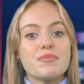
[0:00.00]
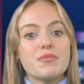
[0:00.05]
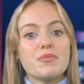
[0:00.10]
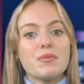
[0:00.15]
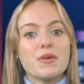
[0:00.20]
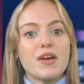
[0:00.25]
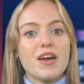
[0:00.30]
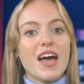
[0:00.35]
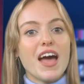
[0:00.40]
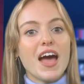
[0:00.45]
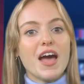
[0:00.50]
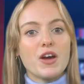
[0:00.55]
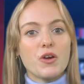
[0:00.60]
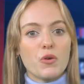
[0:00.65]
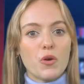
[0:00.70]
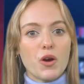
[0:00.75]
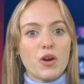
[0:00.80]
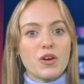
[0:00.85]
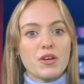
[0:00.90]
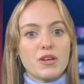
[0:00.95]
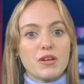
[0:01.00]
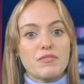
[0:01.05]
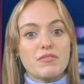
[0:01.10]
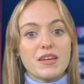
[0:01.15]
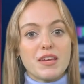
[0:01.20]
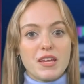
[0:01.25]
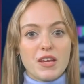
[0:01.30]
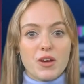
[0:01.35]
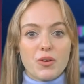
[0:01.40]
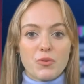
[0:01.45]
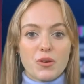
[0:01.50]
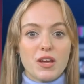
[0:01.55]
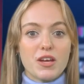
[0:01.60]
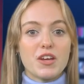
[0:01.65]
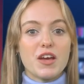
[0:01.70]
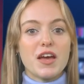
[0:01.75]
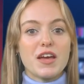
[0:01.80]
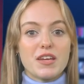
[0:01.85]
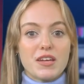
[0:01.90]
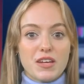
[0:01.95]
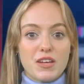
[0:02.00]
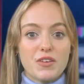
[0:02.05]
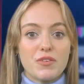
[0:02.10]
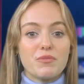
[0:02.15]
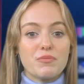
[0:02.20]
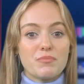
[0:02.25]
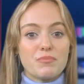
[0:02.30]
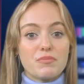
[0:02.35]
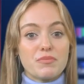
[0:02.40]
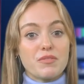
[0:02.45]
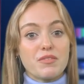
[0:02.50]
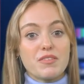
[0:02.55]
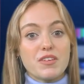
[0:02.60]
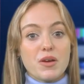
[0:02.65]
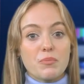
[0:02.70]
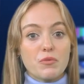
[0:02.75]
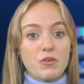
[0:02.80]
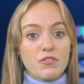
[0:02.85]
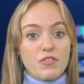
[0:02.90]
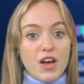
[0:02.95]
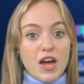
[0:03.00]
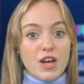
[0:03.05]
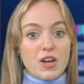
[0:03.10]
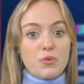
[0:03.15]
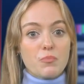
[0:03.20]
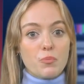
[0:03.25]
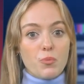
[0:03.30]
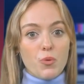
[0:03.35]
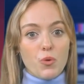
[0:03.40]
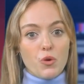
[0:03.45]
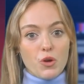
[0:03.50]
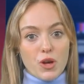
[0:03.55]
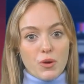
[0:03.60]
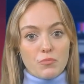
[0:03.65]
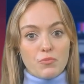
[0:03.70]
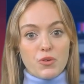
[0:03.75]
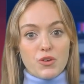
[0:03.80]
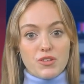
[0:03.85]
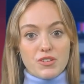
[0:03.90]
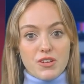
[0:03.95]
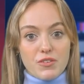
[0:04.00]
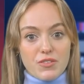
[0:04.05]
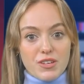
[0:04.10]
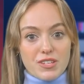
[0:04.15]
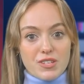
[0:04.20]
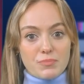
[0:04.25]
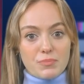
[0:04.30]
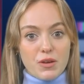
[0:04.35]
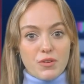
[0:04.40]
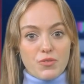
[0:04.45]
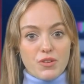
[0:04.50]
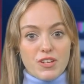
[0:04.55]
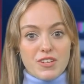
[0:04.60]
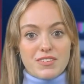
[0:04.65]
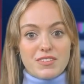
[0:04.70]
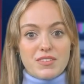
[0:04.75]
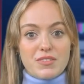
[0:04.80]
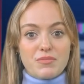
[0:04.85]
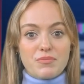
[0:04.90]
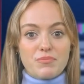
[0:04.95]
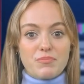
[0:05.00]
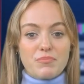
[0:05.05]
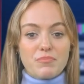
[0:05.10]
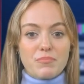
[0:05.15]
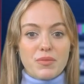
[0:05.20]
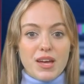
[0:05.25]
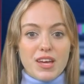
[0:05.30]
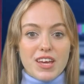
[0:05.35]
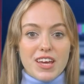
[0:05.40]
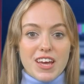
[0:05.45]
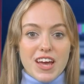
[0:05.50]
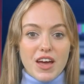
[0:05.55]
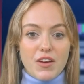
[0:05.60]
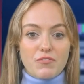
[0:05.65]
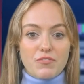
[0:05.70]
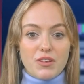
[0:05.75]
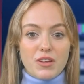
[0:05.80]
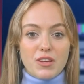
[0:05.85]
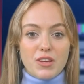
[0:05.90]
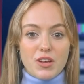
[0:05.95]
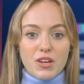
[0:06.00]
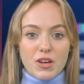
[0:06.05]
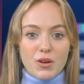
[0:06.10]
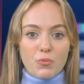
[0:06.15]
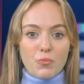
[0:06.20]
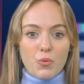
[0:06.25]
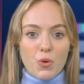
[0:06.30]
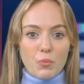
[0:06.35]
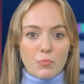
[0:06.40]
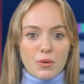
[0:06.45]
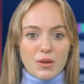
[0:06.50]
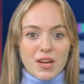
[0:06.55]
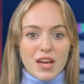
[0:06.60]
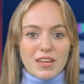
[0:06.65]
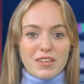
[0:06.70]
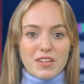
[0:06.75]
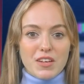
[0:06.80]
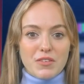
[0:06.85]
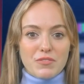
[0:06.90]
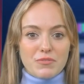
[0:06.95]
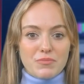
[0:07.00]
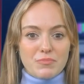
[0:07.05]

With high-quality video and audio, they provide a more immersive experience, making every meeting more productive.